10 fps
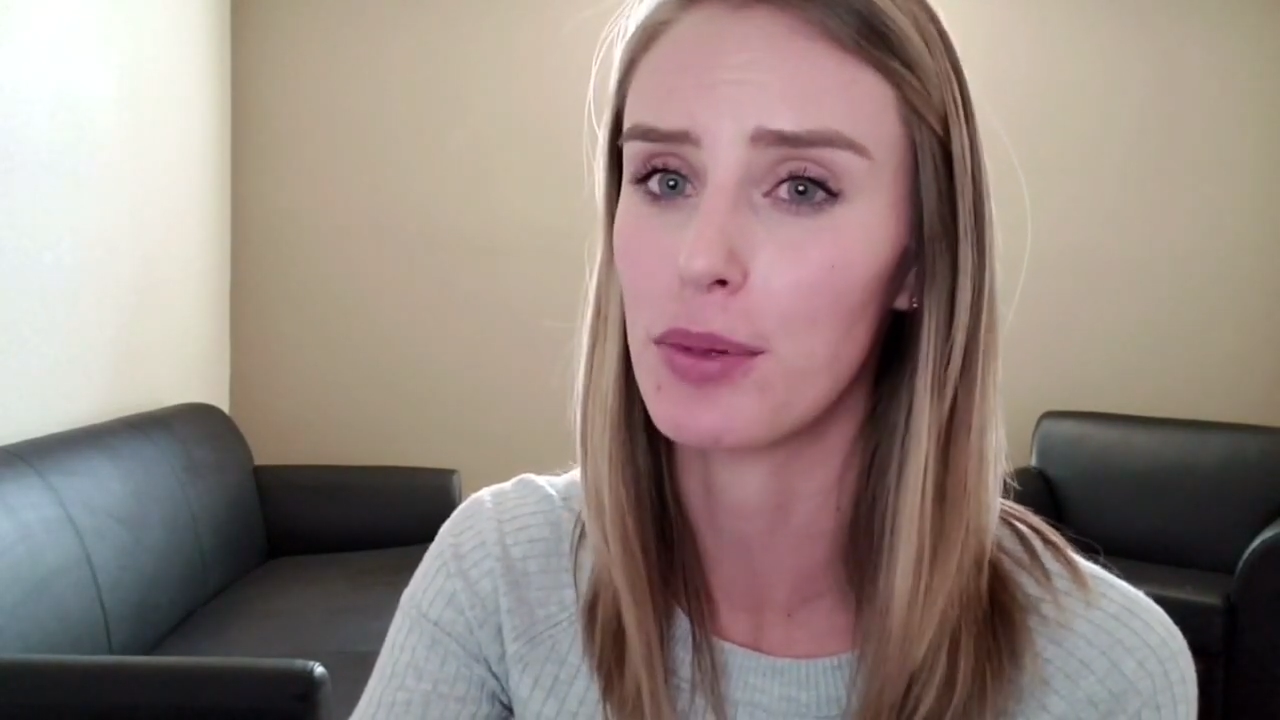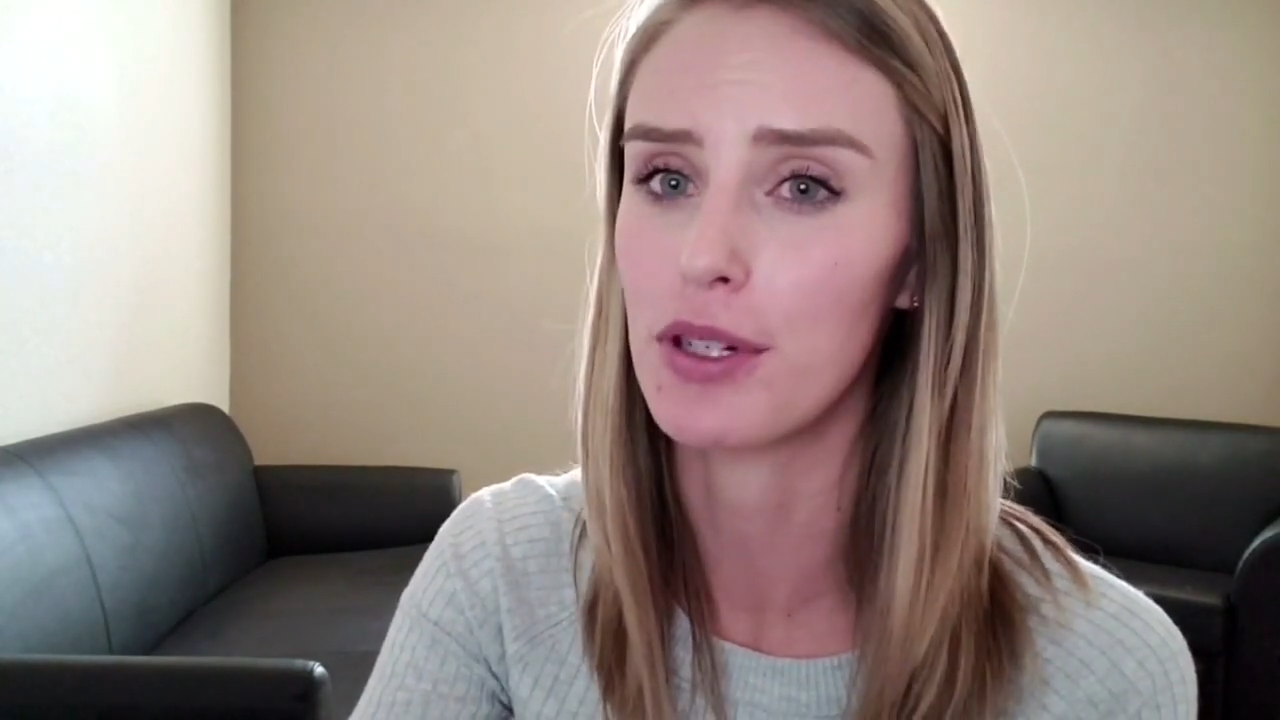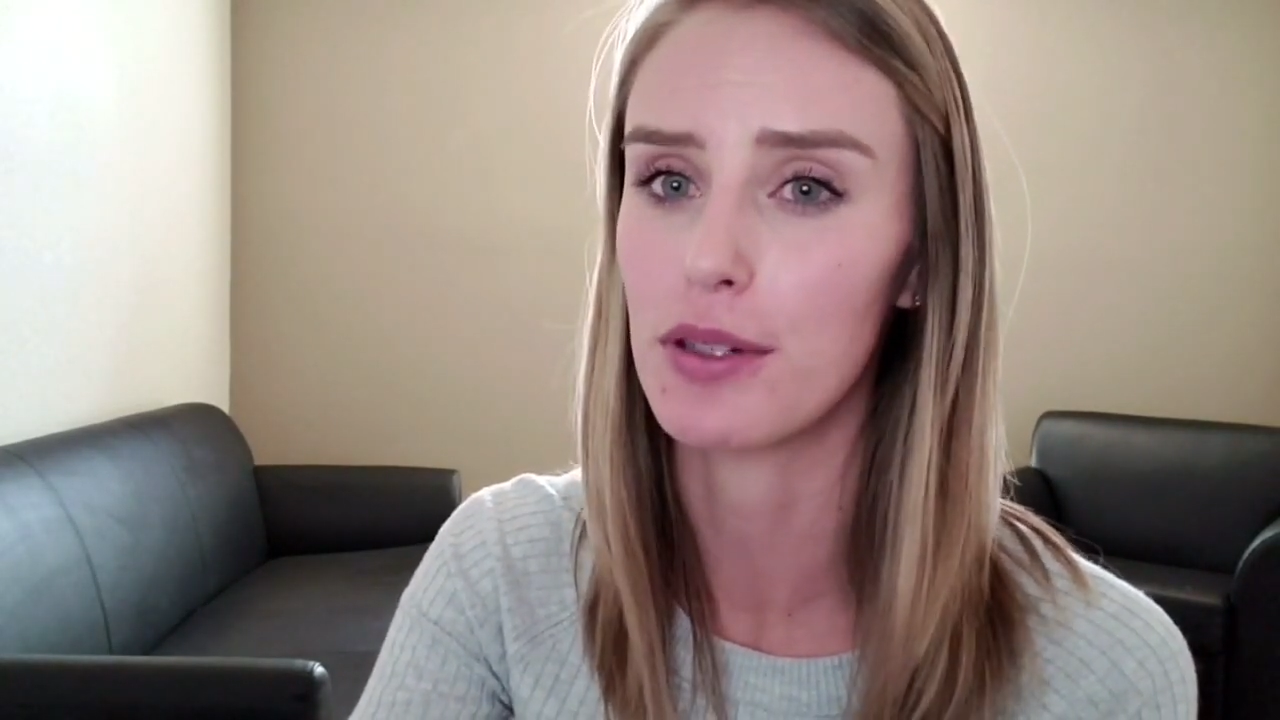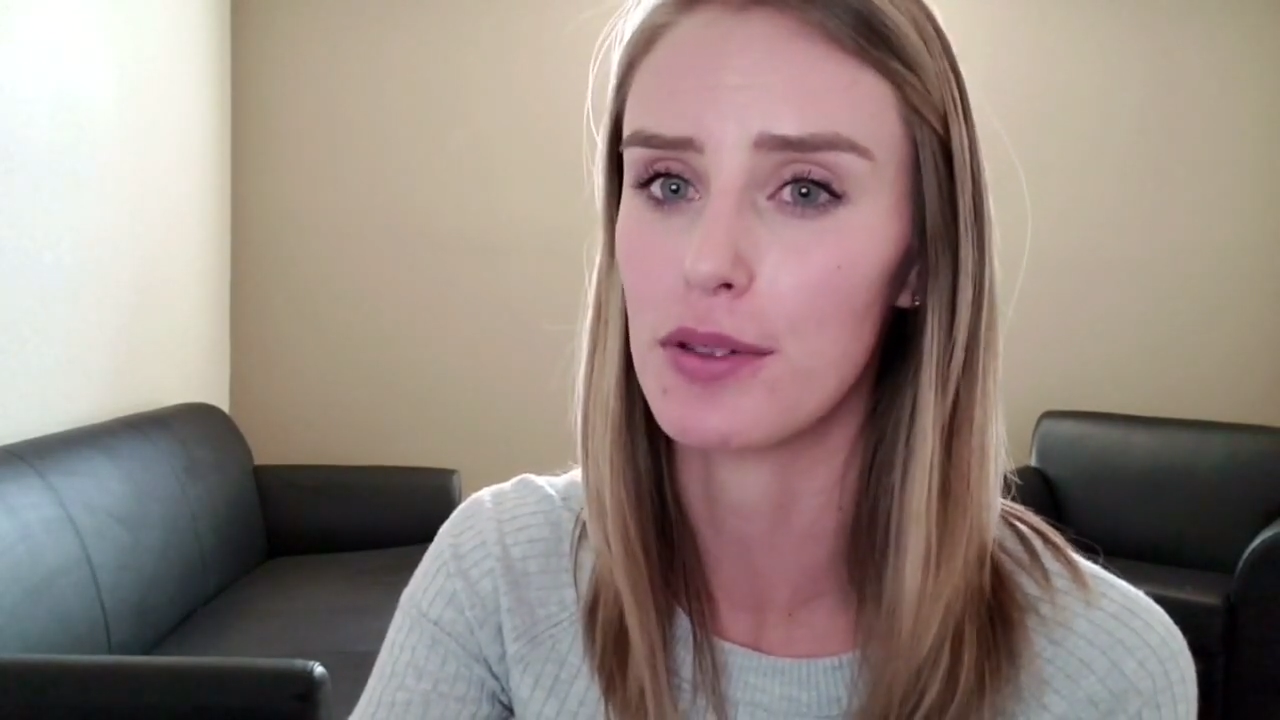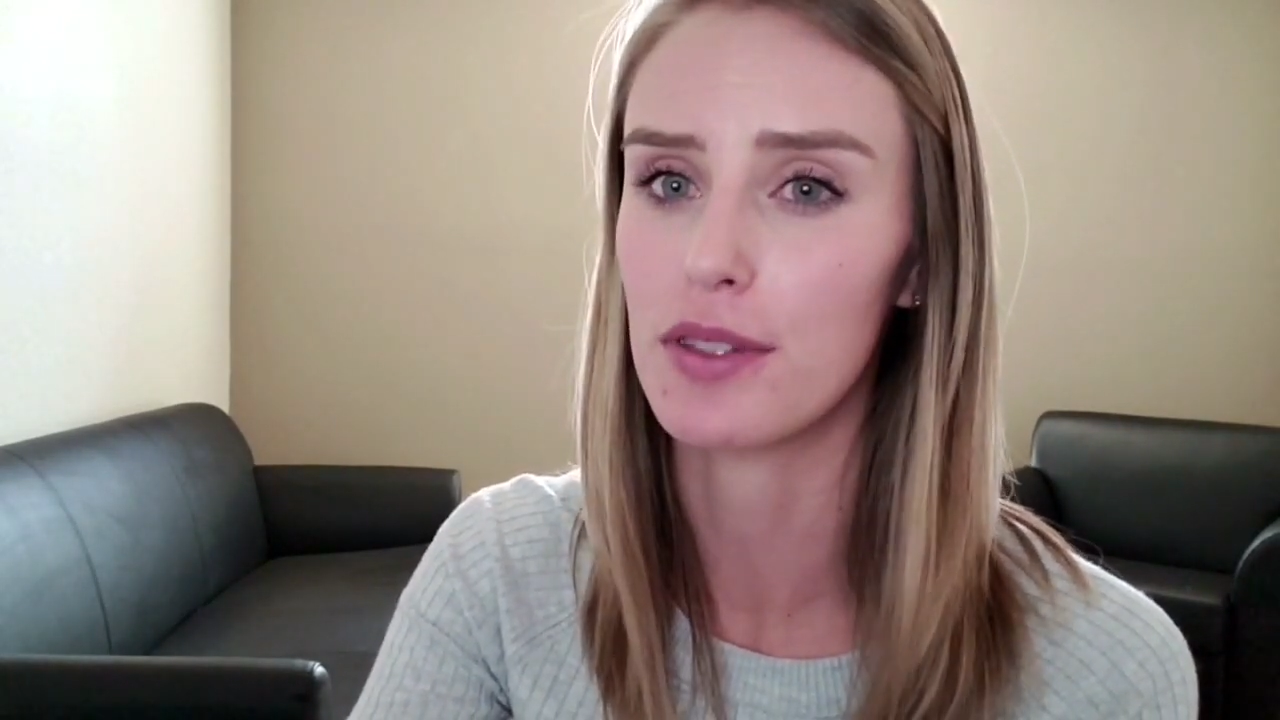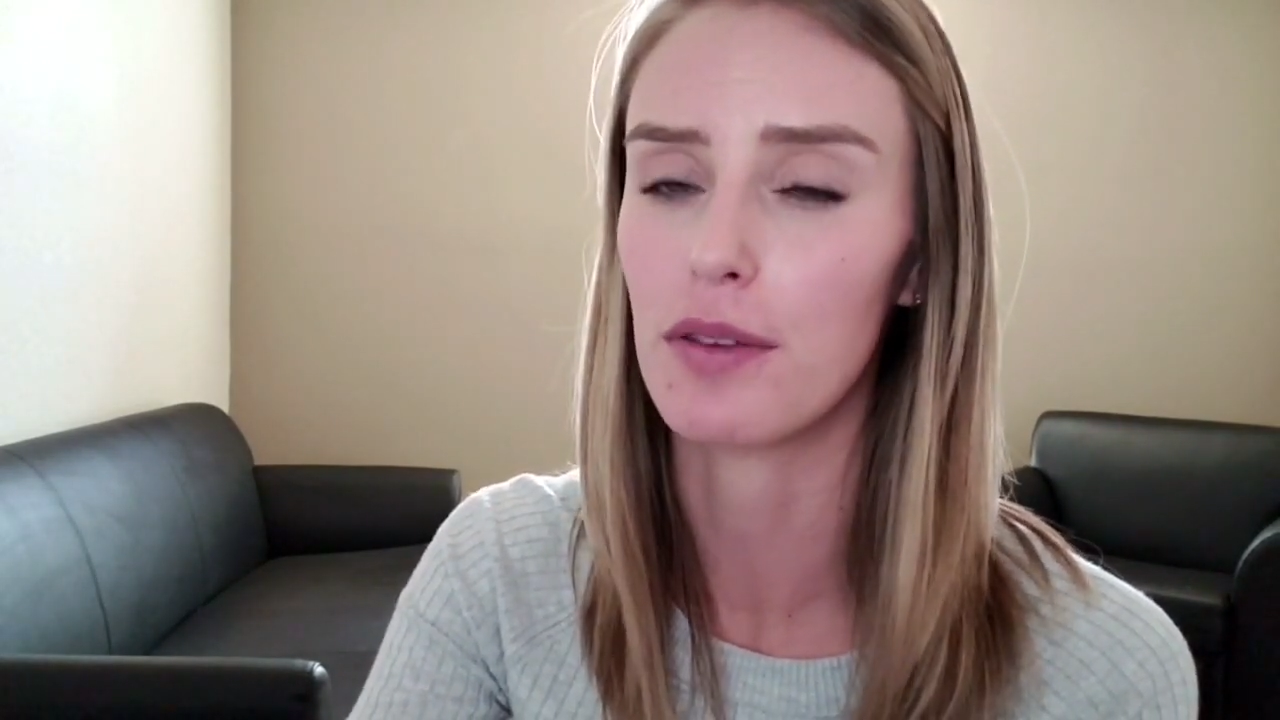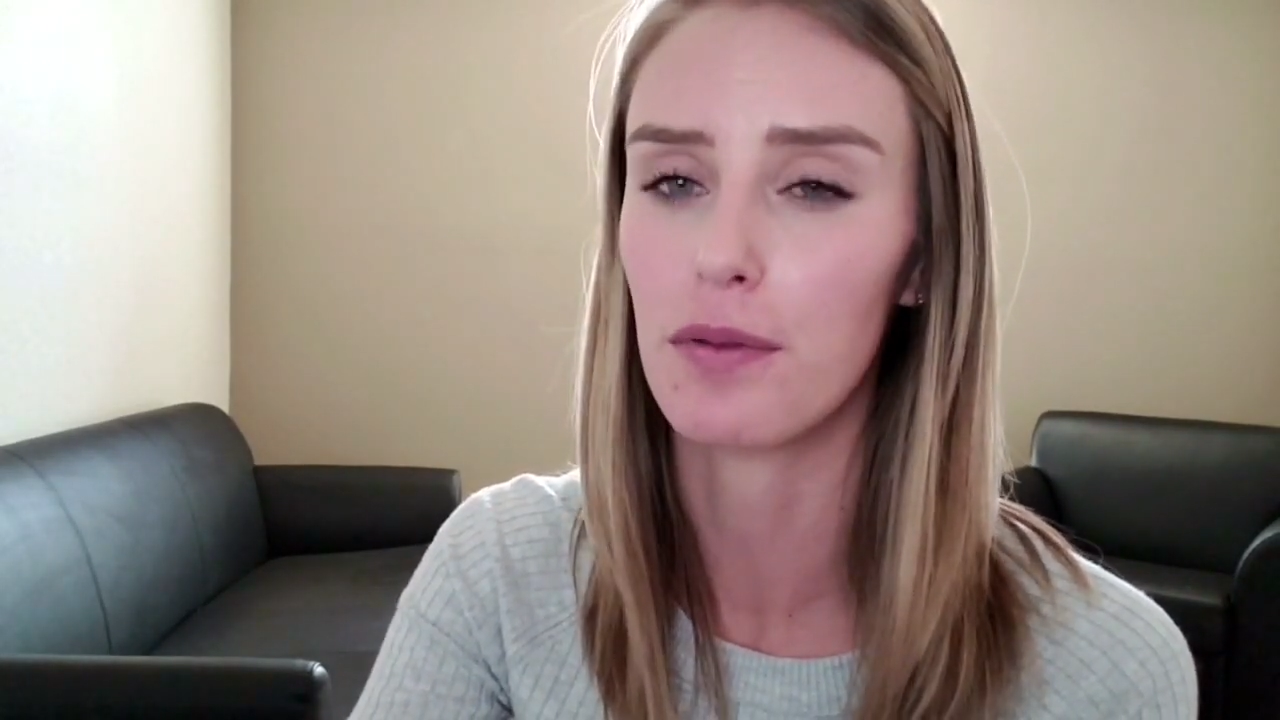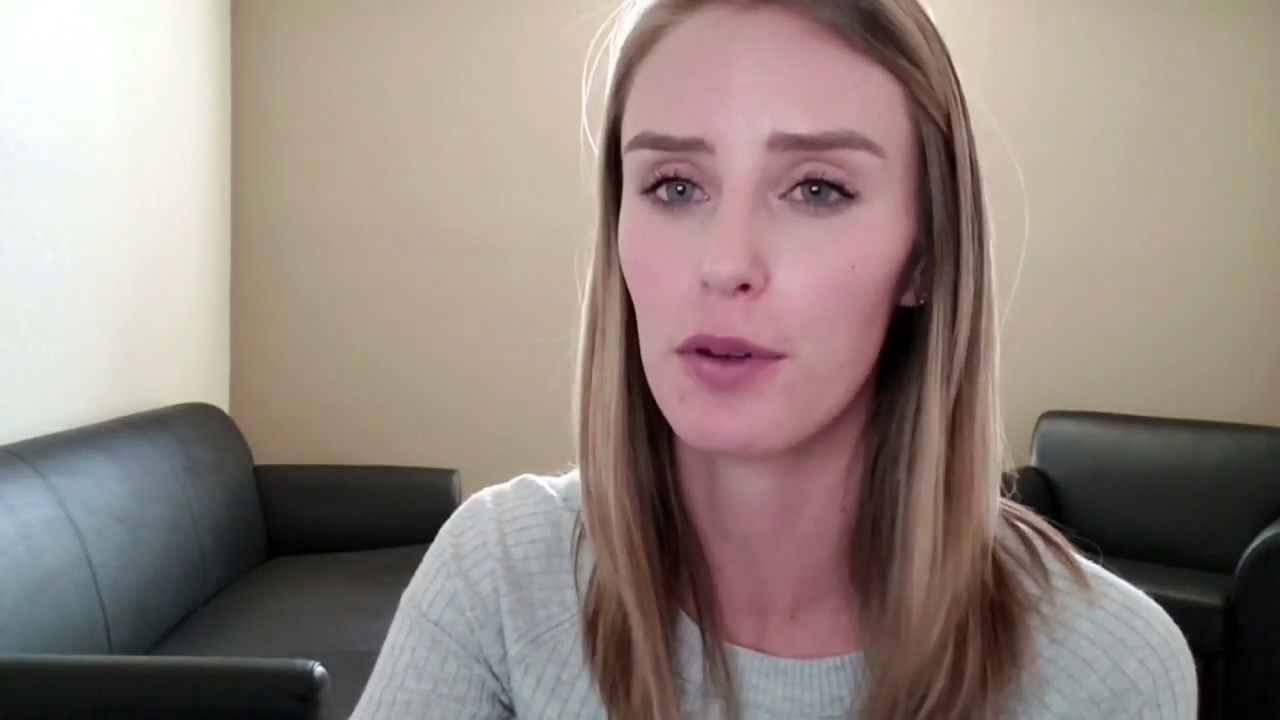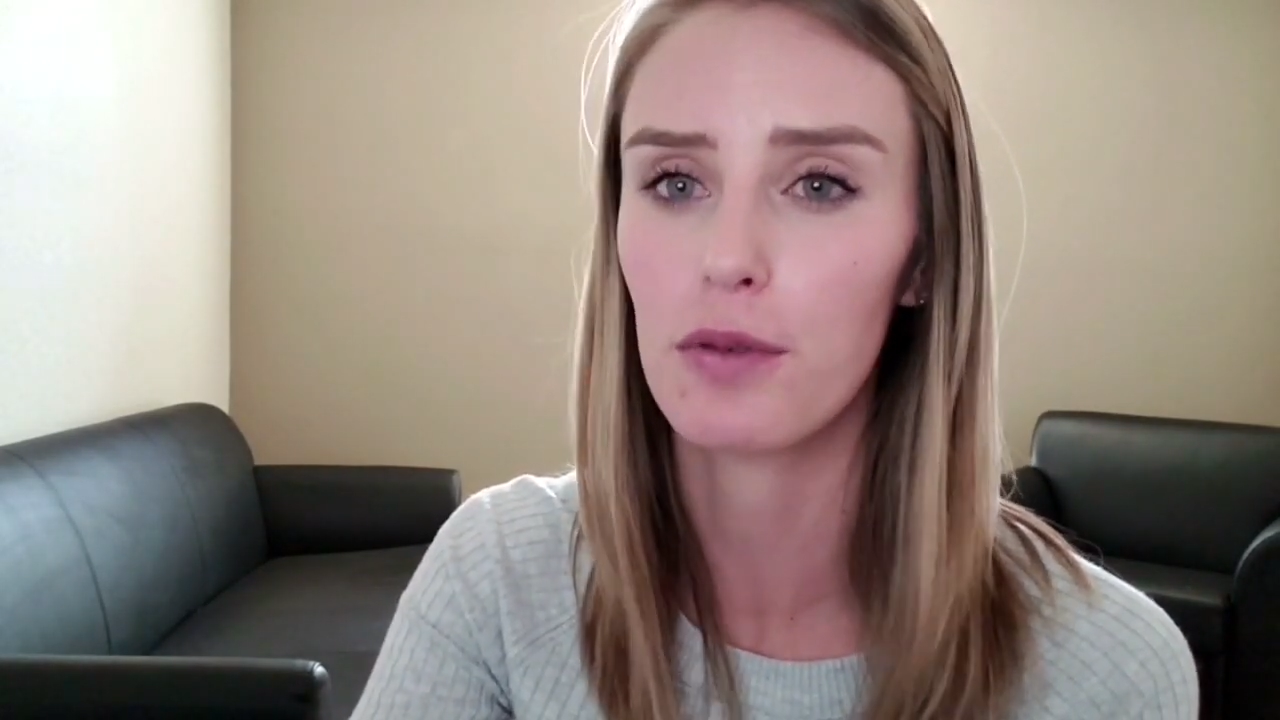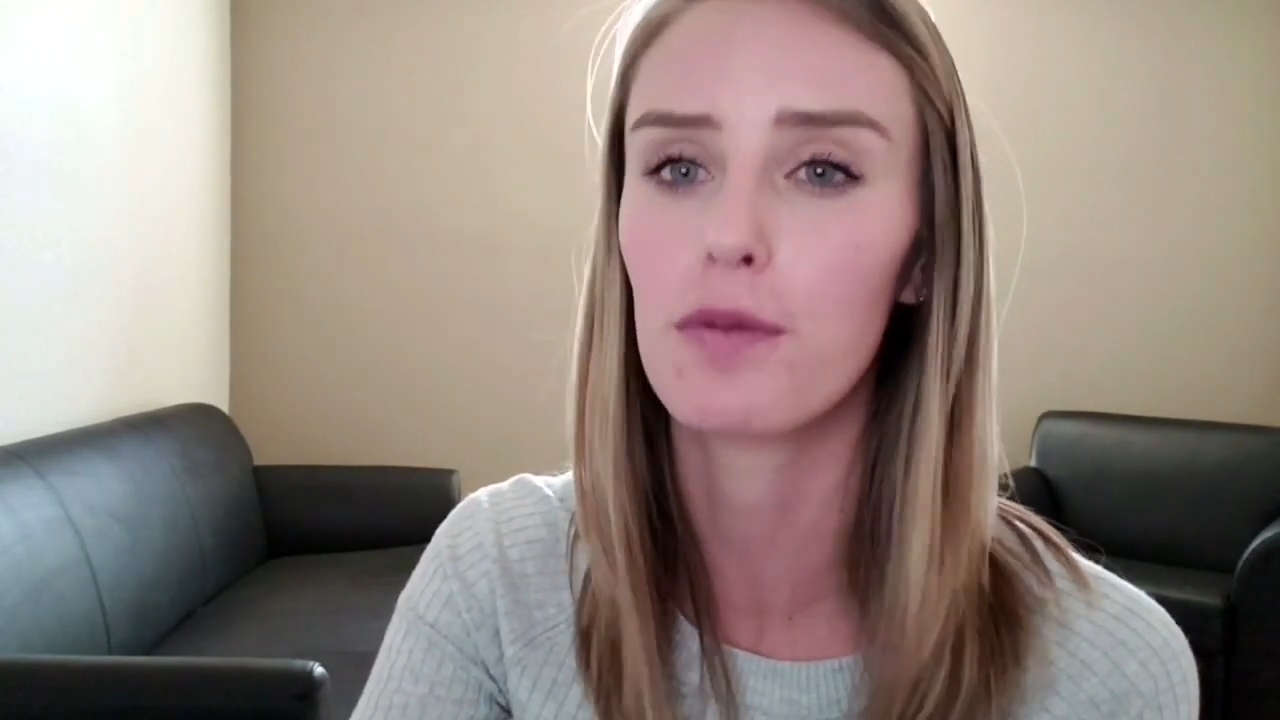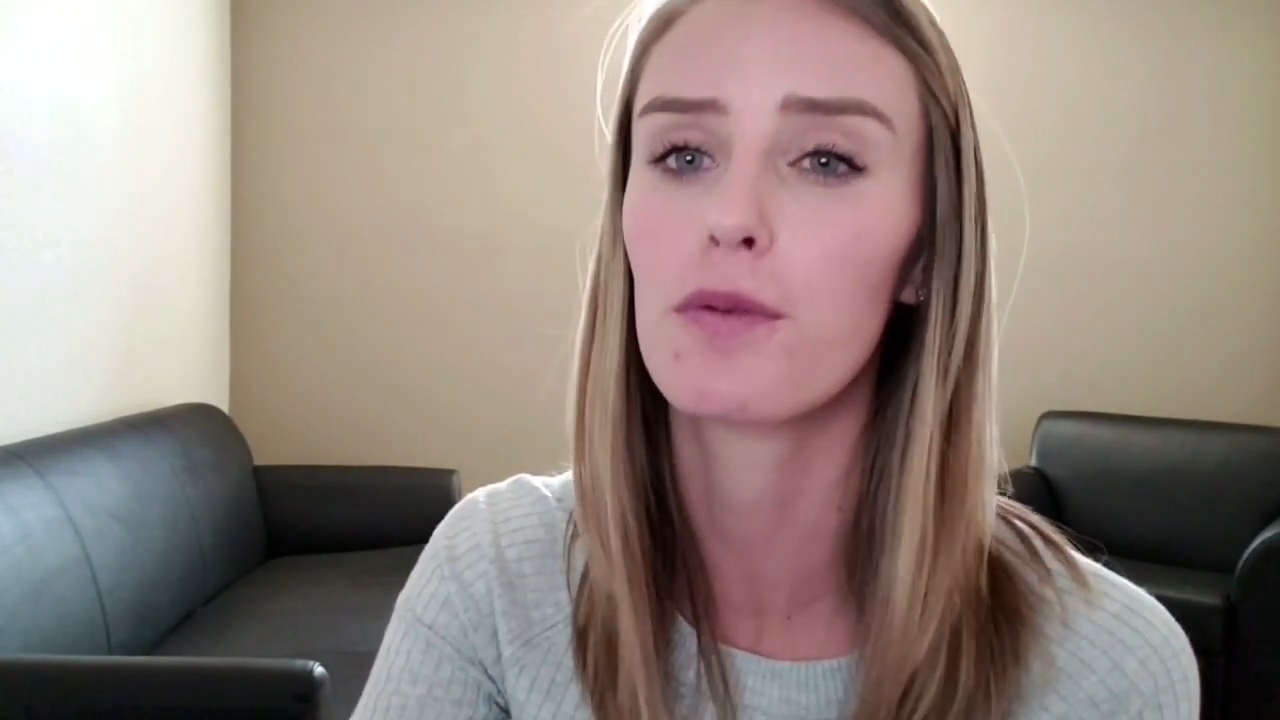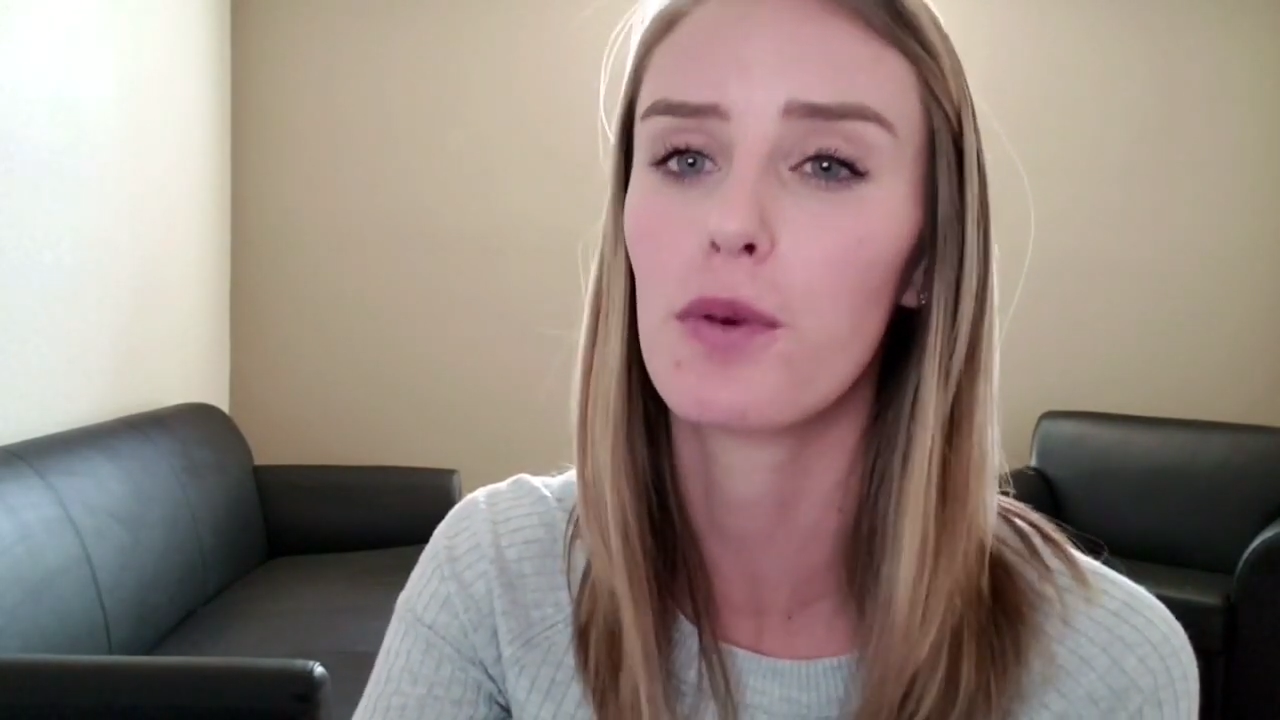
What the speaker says: produce the food